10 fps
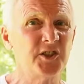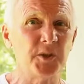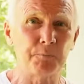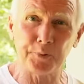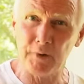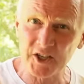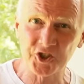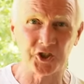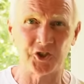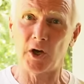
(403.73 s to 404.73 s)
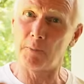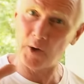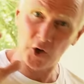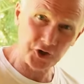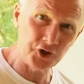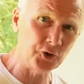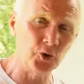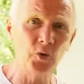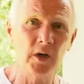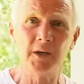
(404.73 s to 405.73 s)
depression upon
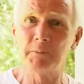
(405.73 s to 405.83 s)
you,